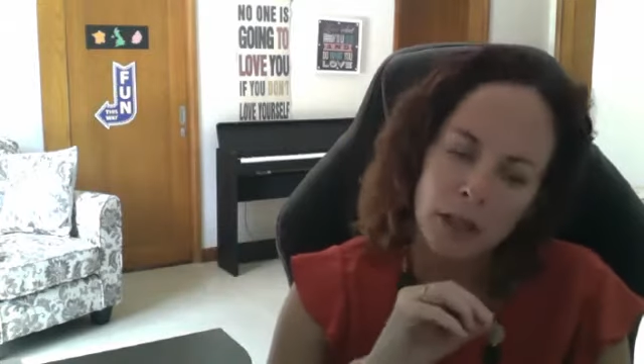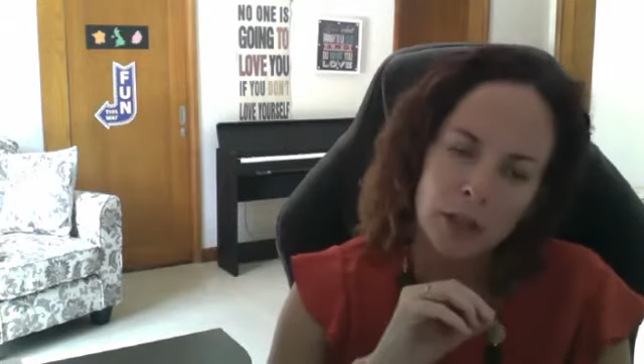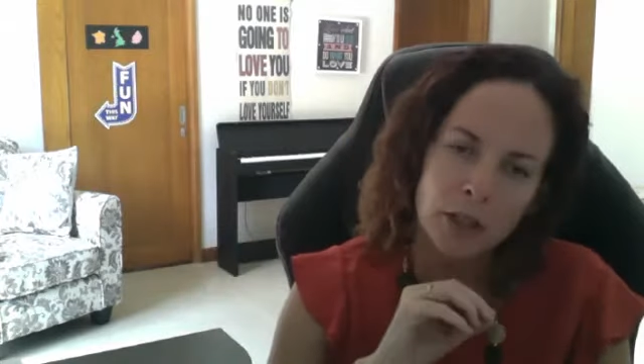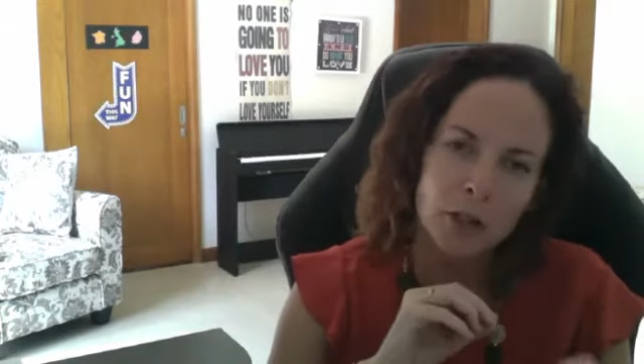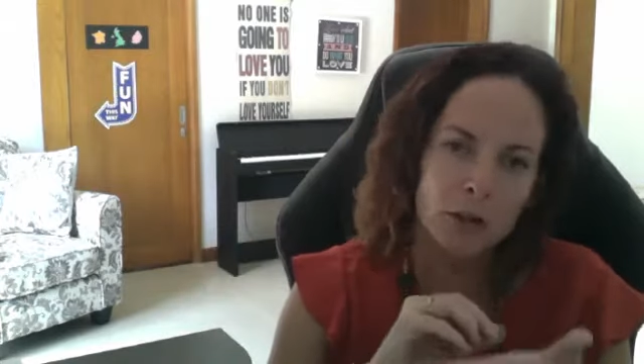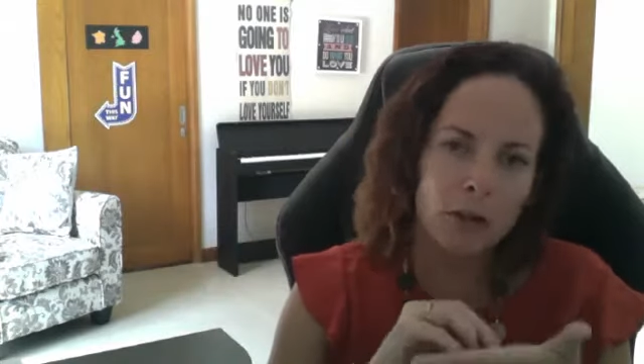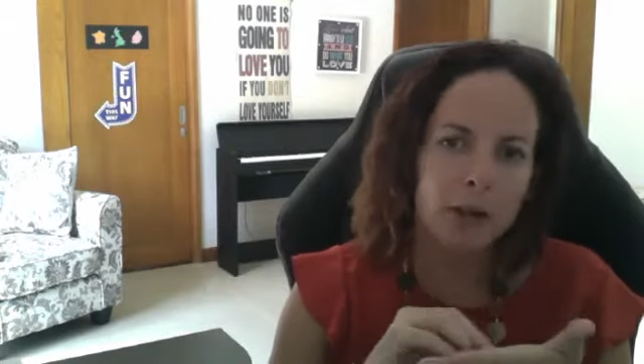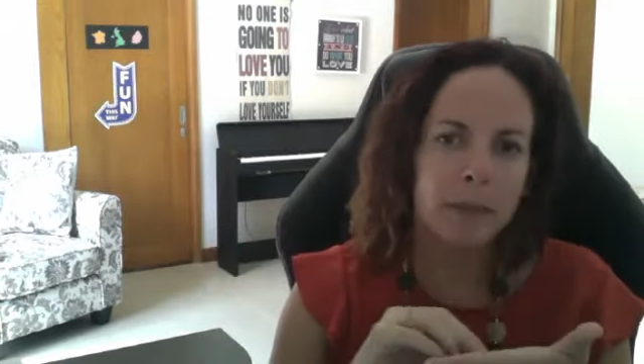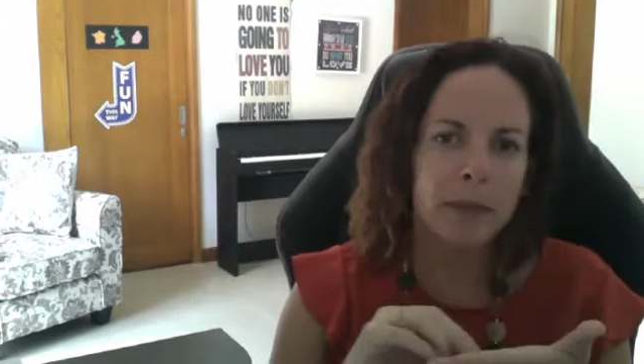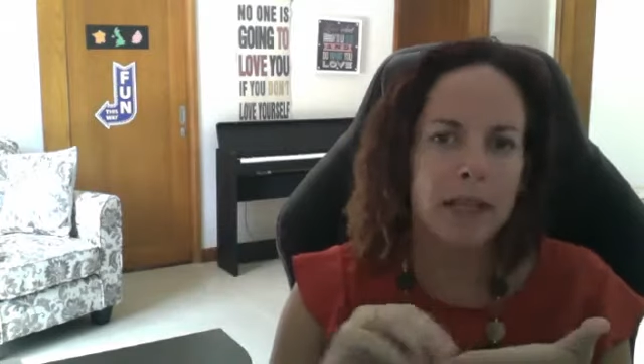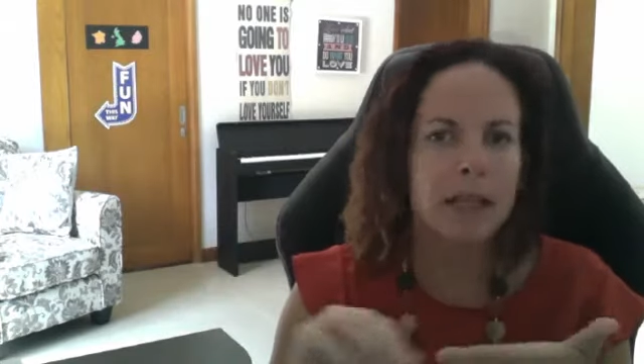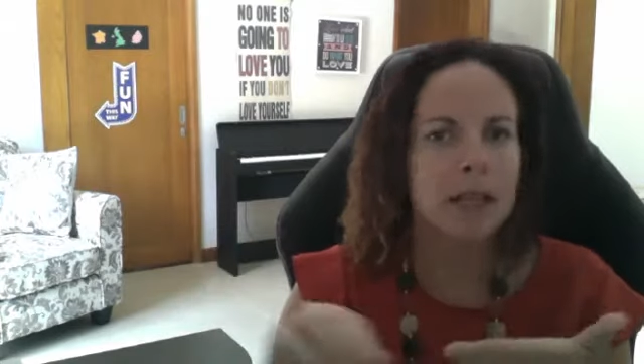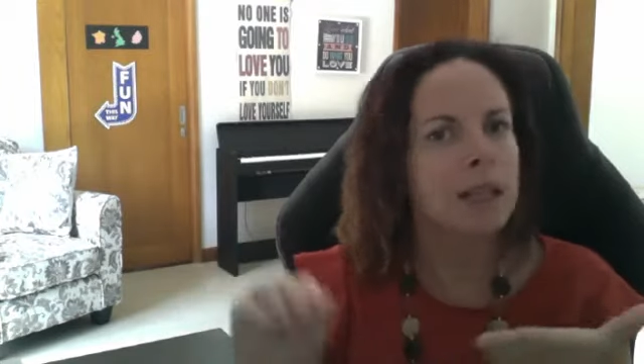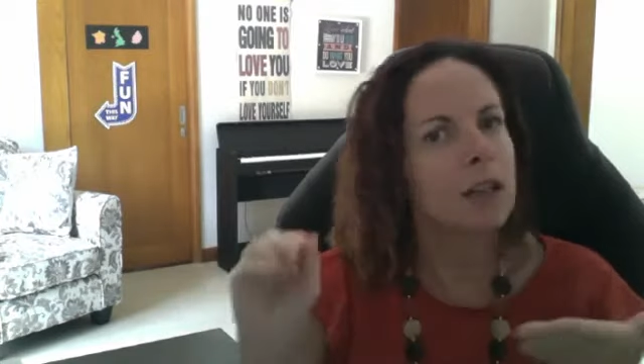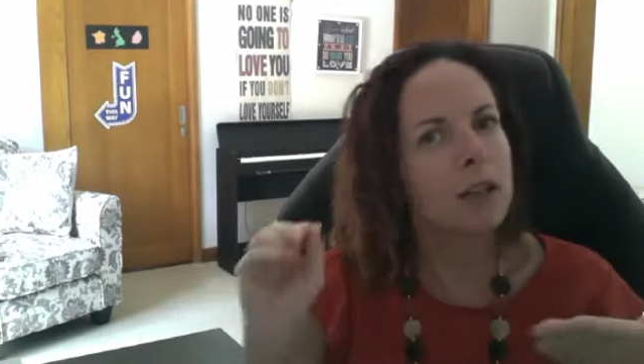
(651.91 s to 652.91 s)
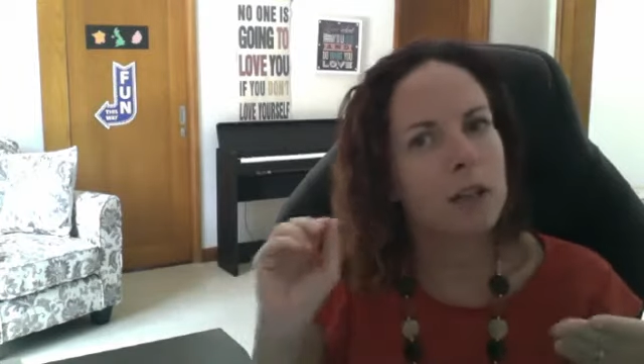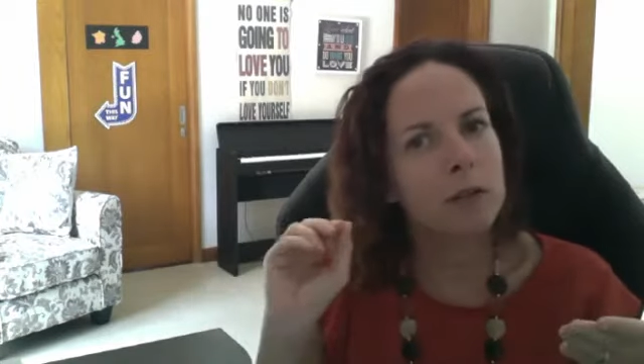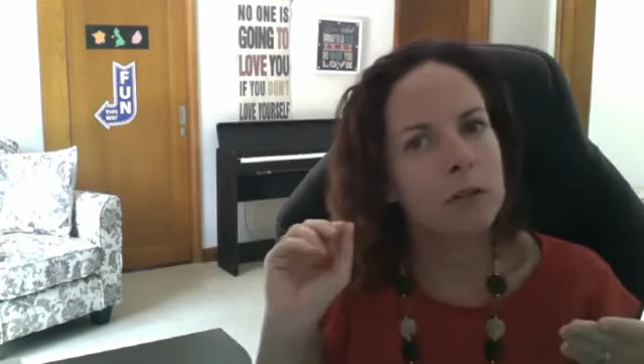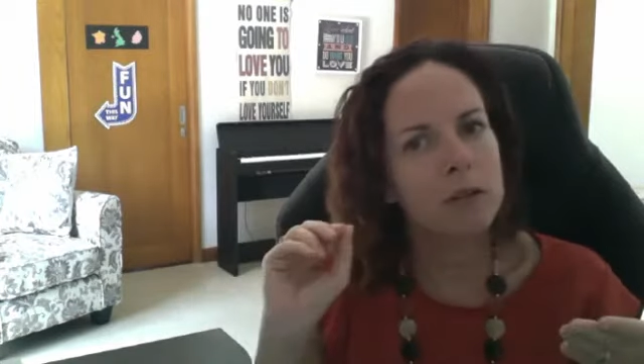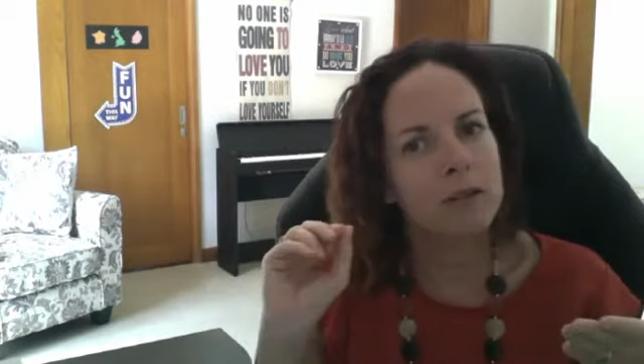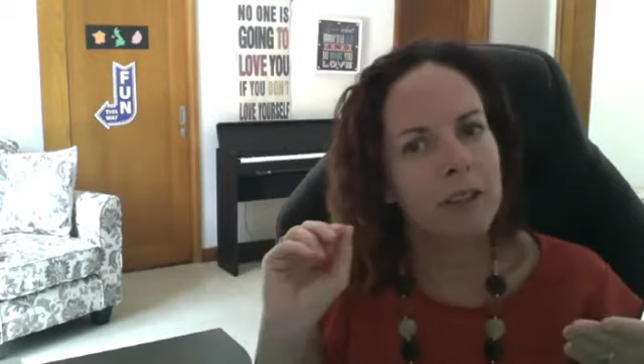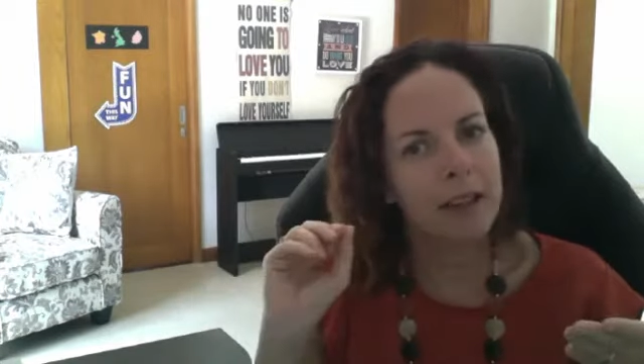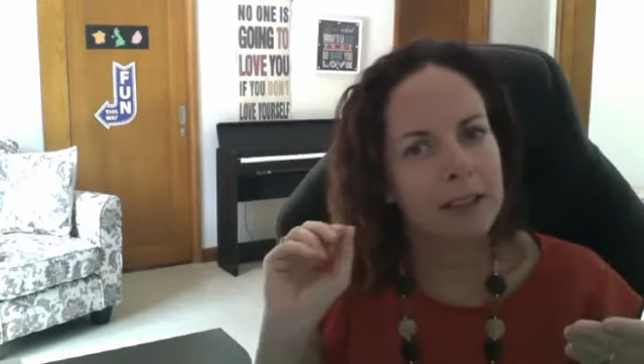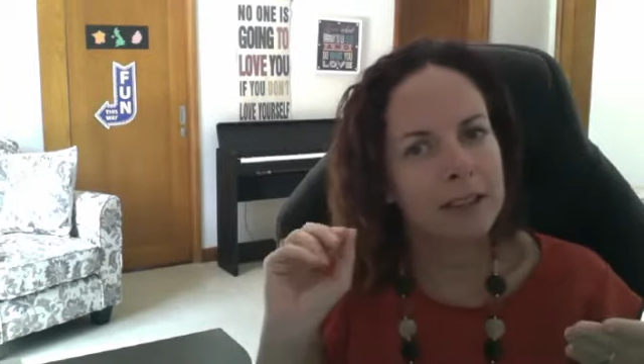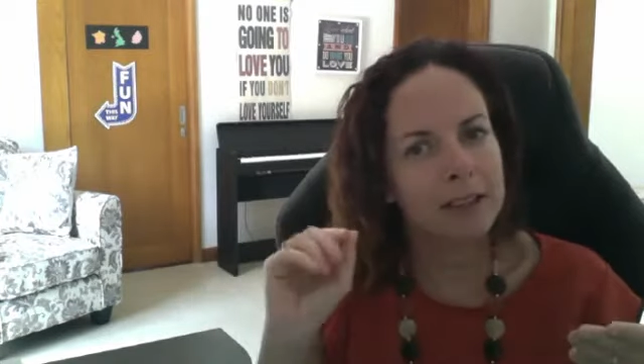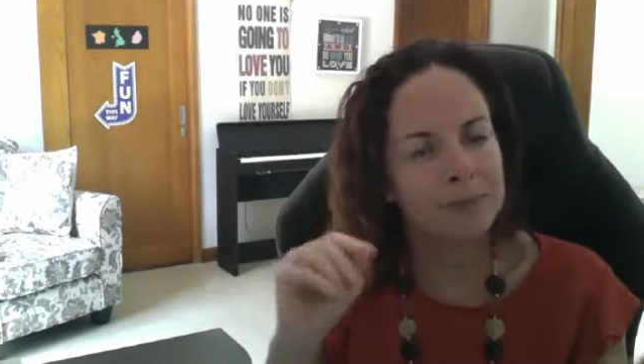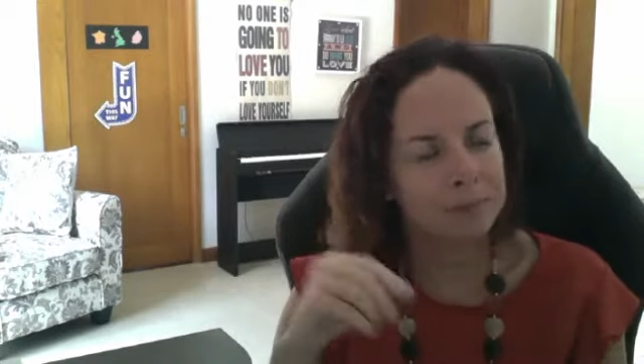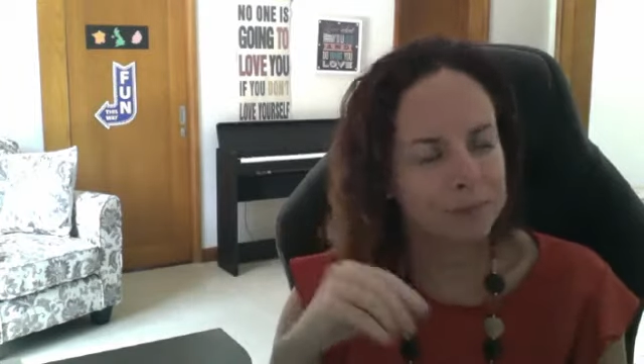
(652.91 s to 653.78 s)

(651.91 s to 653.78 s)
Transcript: you're going to make a little note of that.